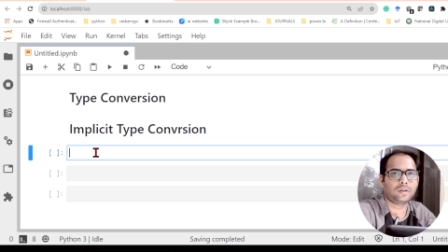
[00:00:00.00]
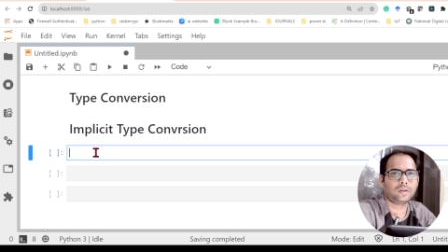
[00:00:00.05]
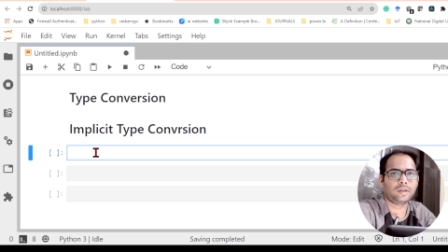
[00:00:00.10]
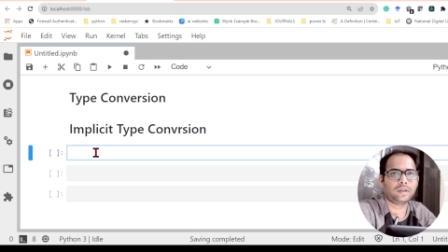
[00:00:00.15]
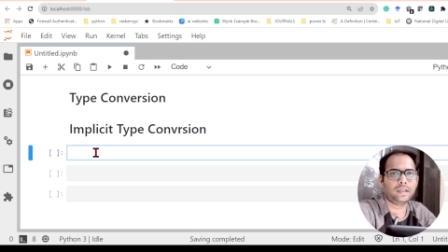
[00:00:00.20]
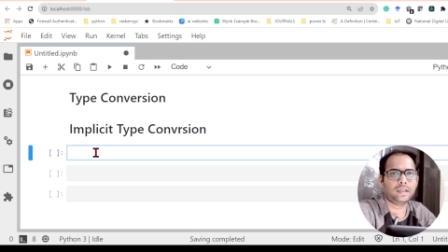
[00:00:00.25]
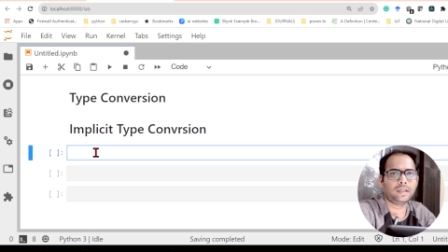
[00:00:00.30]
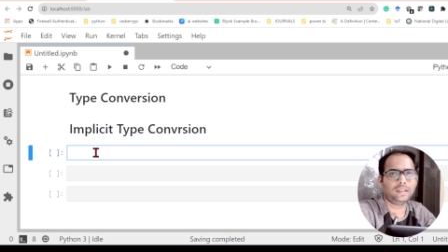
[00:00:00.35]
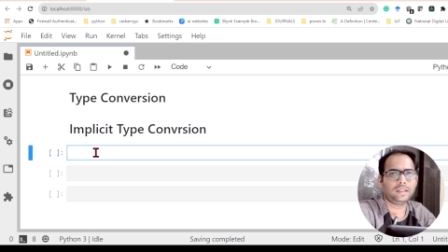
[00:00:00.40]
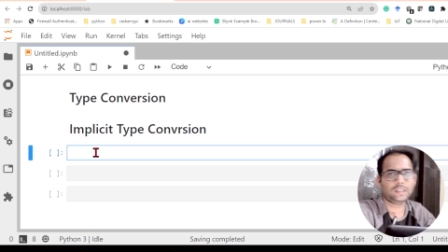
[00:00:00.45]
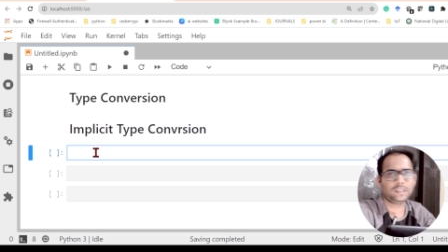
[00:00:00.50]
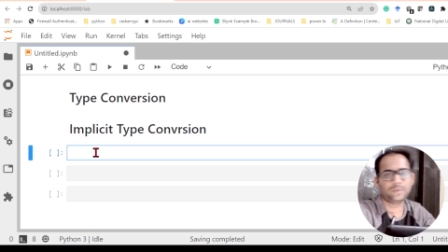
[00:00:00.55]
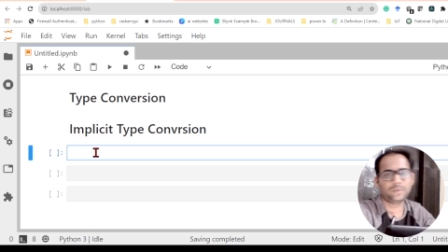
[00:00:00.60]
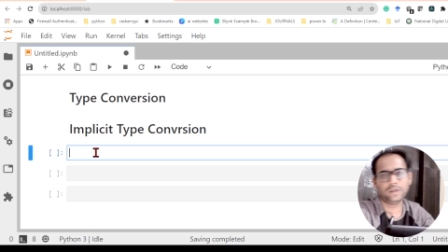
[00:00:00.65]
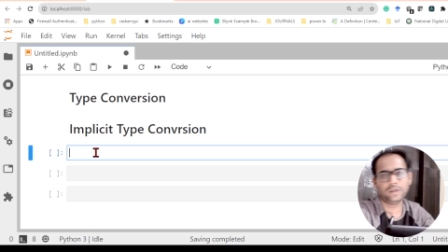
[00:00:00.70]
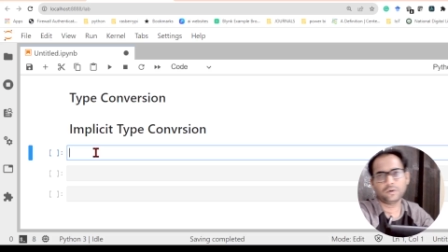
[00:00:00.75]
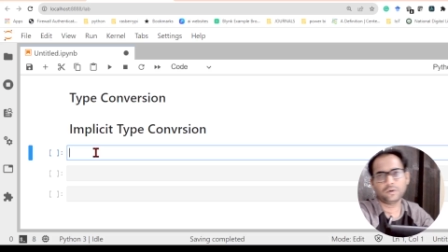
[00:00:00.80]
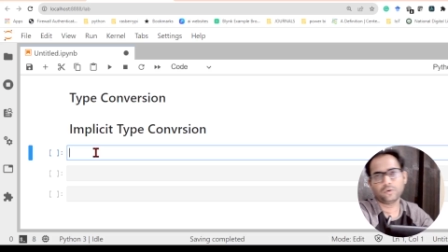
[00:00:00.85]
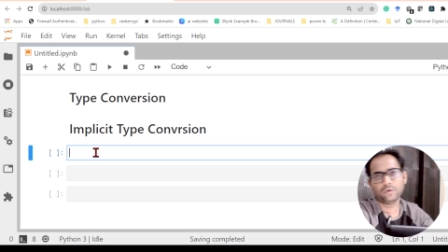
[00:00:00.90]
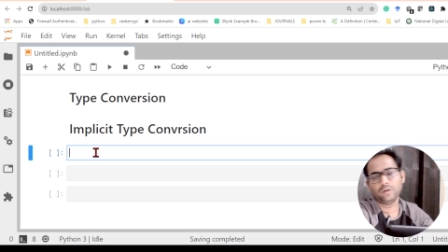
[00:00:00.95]
In this
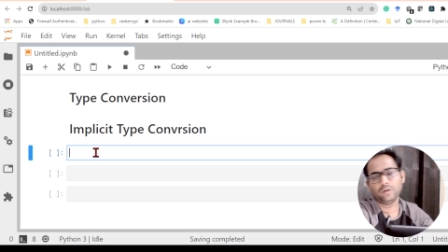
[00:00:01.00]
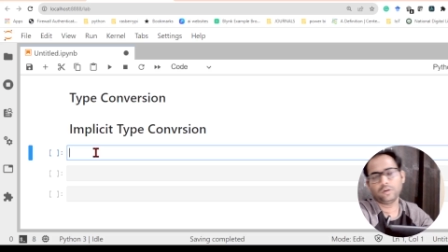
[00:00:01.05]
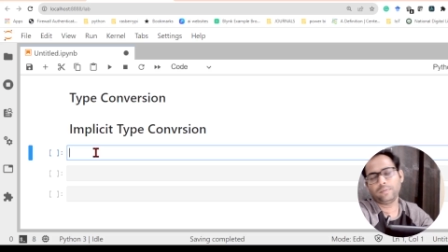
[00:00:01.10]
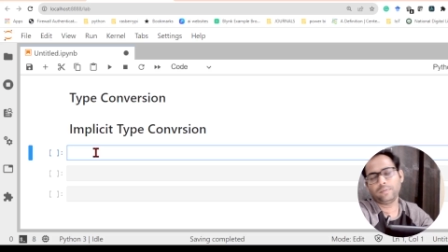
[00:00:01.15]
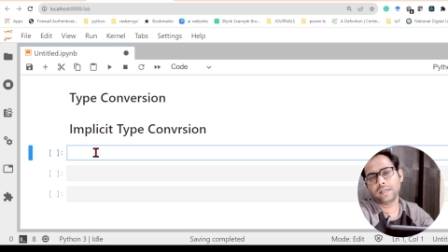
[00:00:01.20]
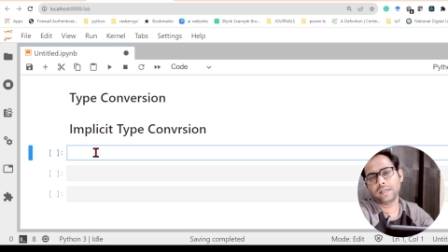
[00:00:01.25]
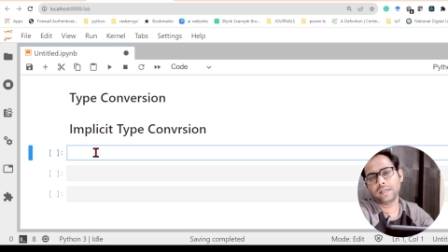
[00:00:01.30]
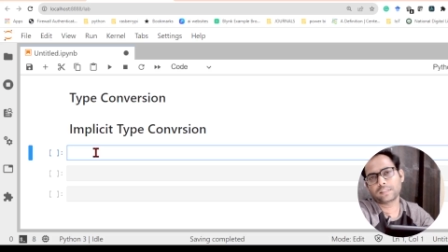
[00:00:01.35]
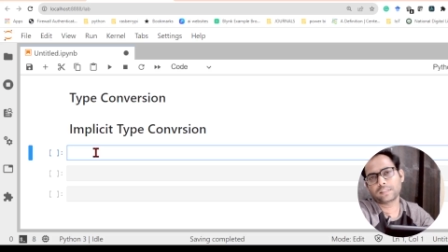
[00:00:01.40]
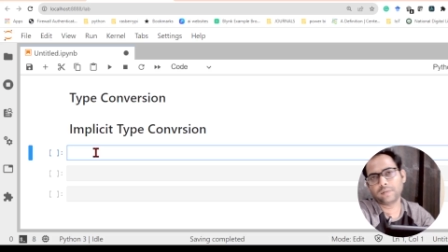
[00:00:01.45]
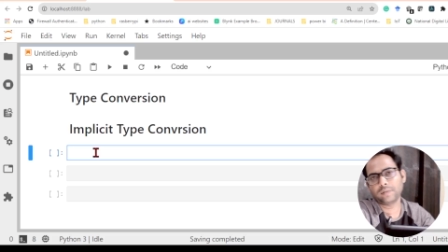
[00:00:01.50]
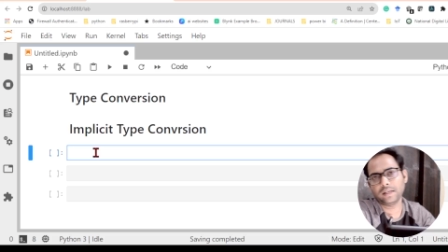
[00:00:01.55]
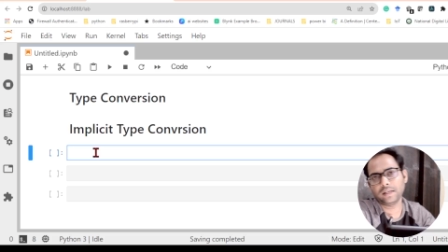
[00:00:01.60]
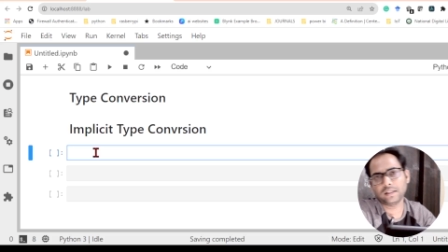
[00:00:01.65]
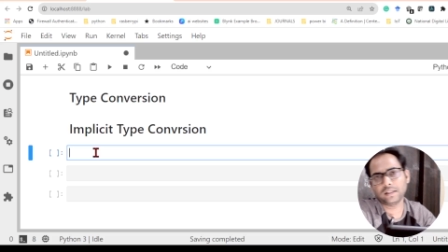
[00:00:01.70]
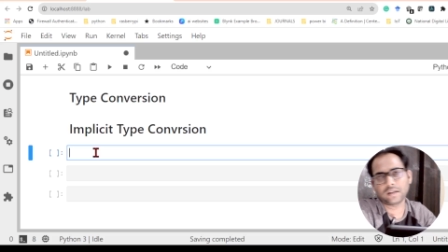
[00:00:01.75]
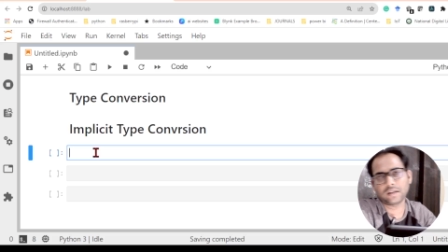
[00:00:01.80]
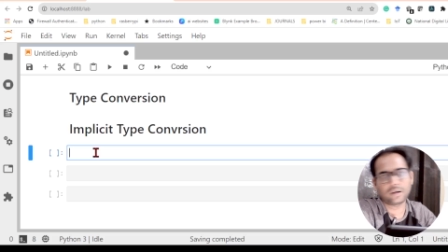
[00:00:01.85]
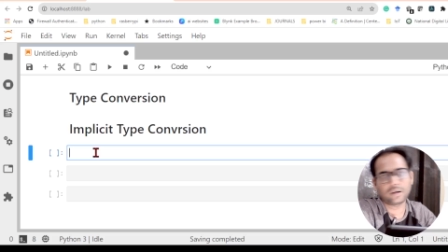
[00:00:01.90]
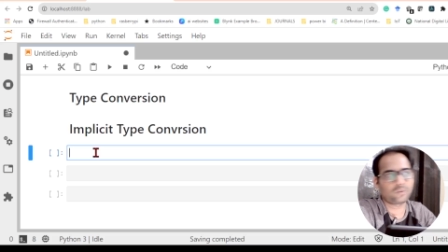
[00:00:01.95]
video, we will be
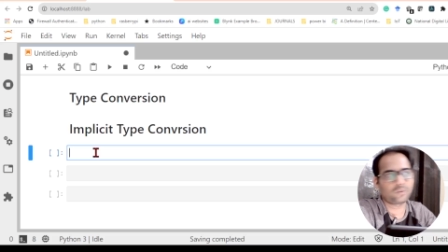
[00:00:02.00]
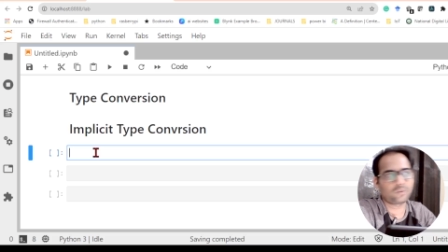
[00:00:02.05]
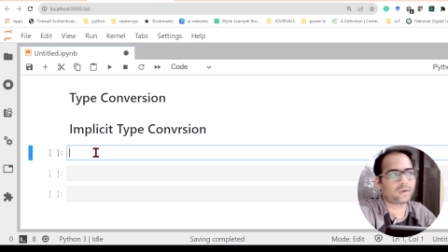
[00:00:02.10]
explaining that